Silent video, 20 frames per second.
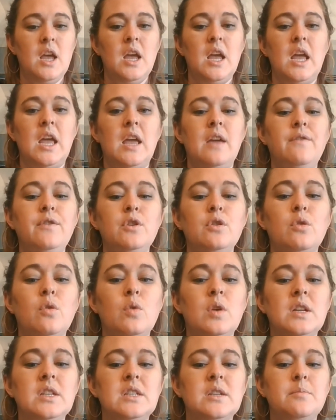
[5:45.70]
If you're
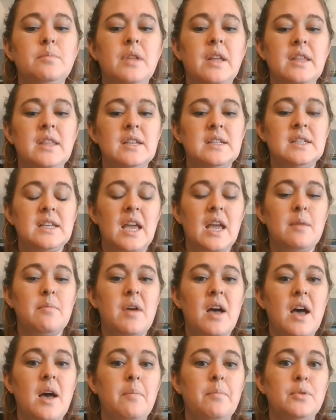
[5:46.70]
going to play this game
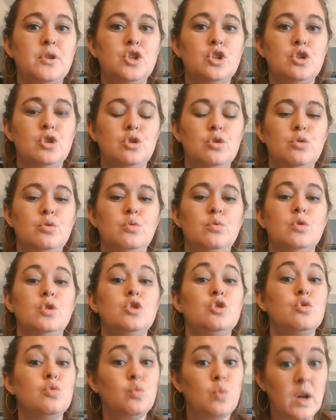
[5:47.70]
up to
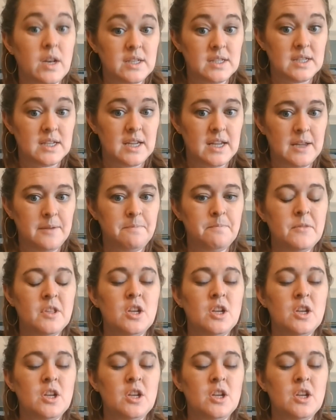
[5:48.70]
20,